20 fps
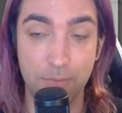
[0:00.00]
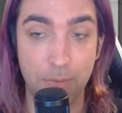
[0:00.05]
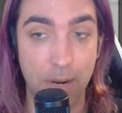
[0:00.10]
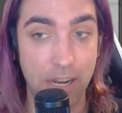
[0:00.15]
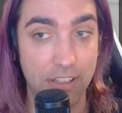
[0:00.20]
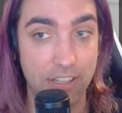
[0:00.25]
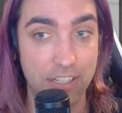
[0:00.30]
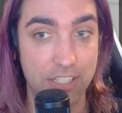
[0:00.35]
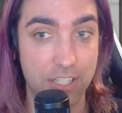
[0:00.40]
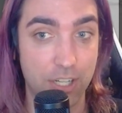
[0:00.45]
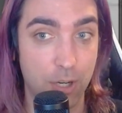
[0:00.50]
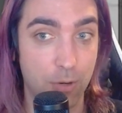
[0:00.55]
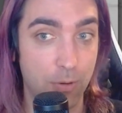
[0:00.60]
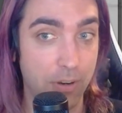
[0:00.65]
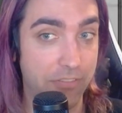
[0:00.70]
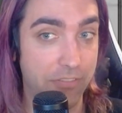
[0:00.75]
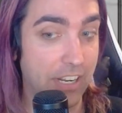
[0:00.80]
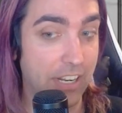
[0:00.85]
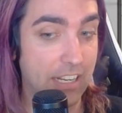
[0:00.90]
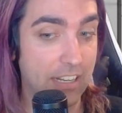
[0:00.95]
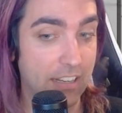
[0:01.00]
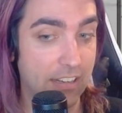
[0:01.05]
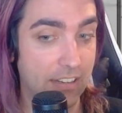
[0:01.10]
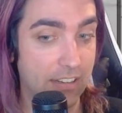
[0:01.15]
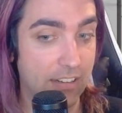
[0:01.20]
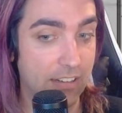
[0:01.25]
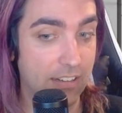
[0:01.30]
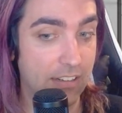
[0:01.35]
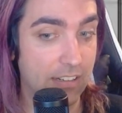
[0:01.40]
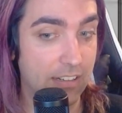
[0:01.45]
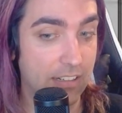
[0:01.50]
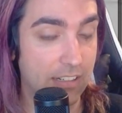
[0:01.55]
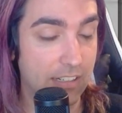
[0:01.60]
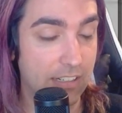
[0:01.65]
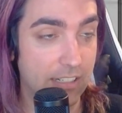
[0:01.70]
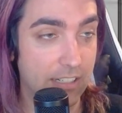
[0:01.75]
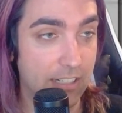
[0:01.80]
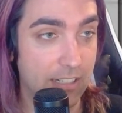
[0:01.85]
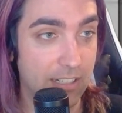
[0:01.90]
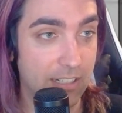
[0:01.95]
by this horrific
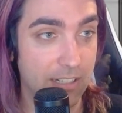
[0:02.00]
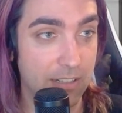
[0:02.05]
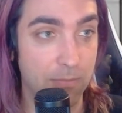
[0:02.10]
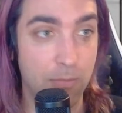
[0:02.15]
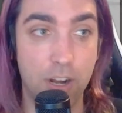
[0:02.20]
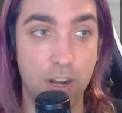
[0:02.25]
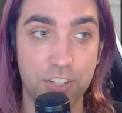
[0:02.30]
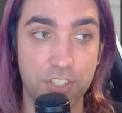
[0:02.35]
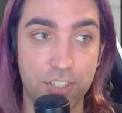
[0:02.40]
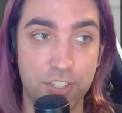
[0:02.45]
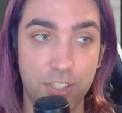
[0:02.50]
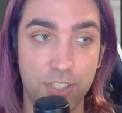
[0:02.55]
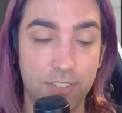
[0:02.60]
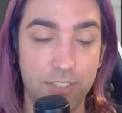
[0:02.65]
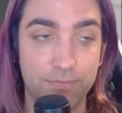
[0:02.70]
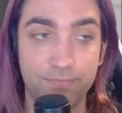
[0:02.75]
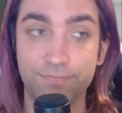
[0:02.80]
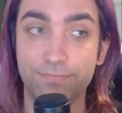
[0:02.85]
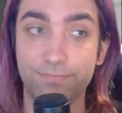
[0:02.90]
monster,